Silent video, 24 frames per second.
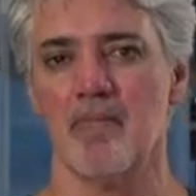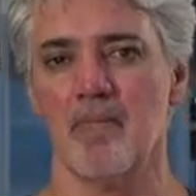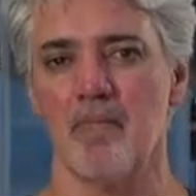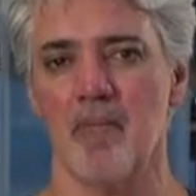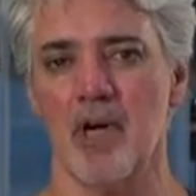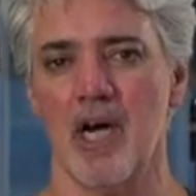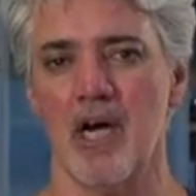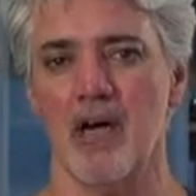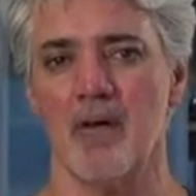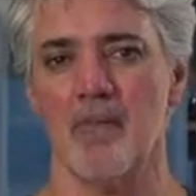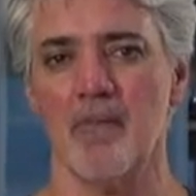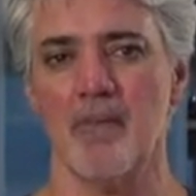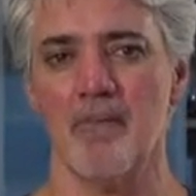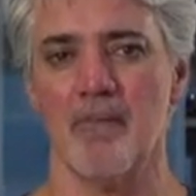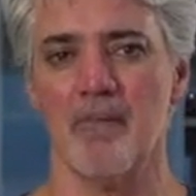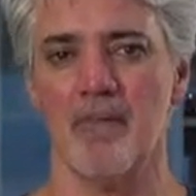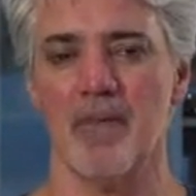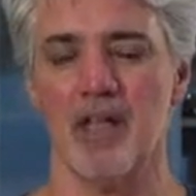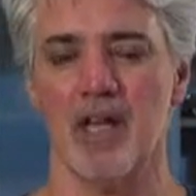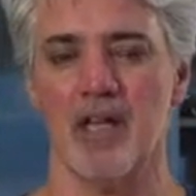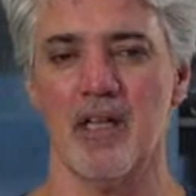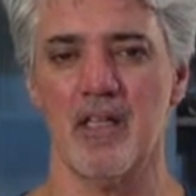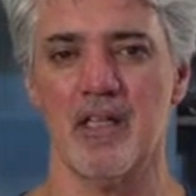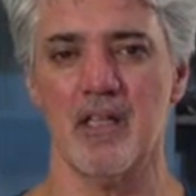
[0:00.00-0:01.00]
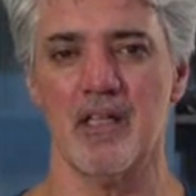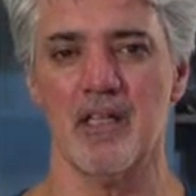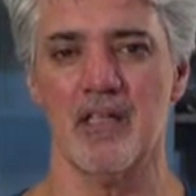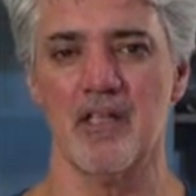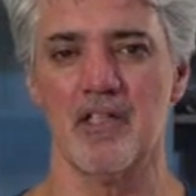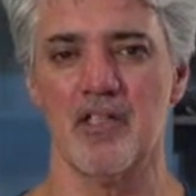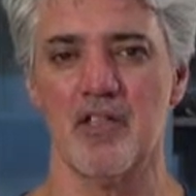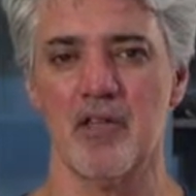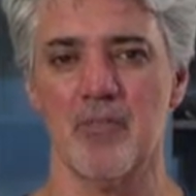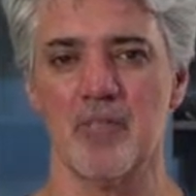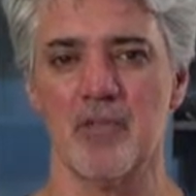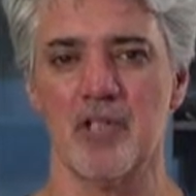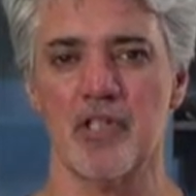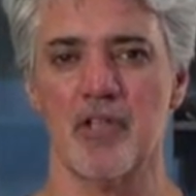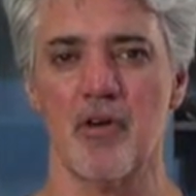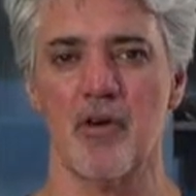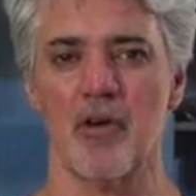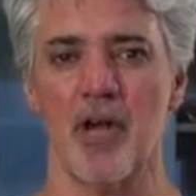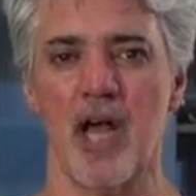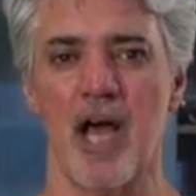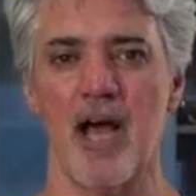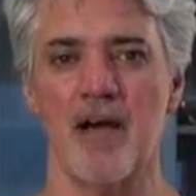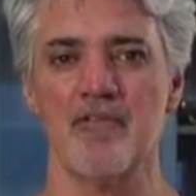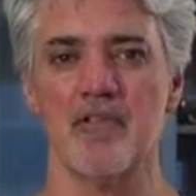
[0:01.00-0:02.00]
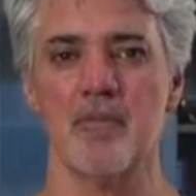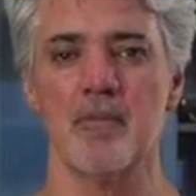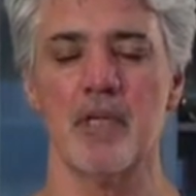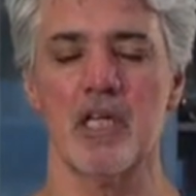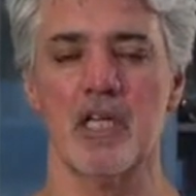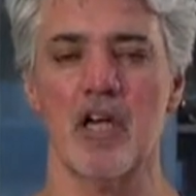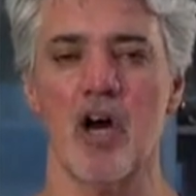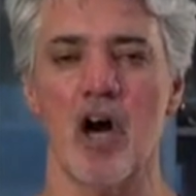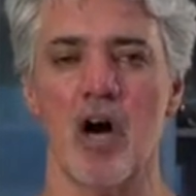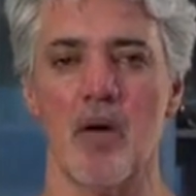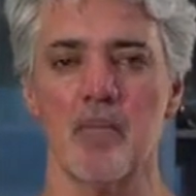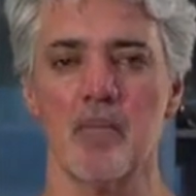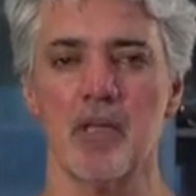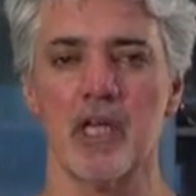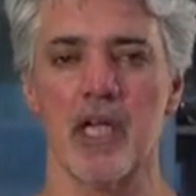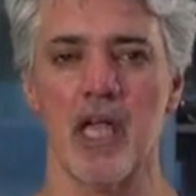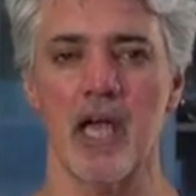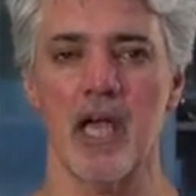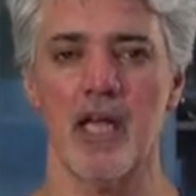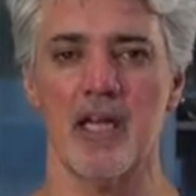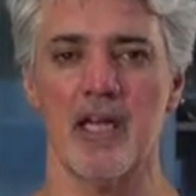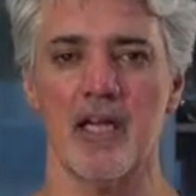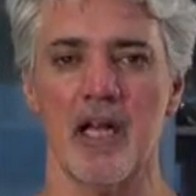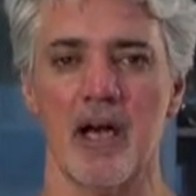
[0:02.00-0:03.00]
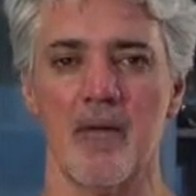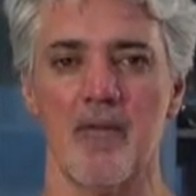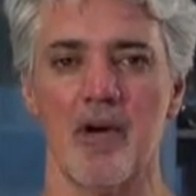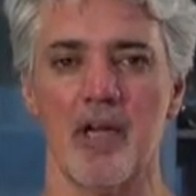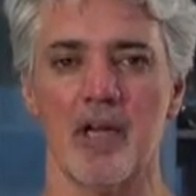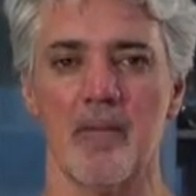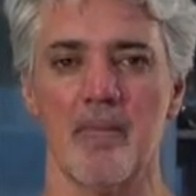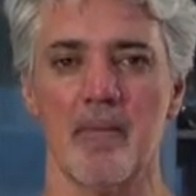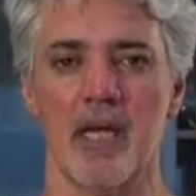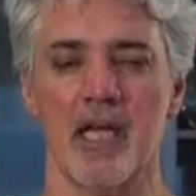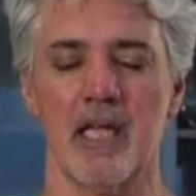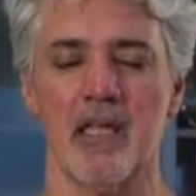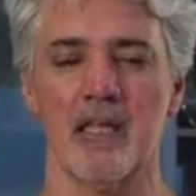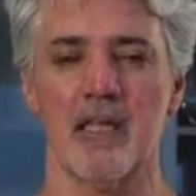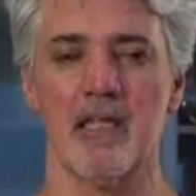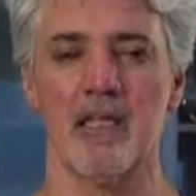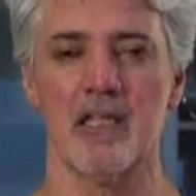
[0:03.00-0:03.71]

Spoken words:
Well, soups don't have to be complicated. I want to make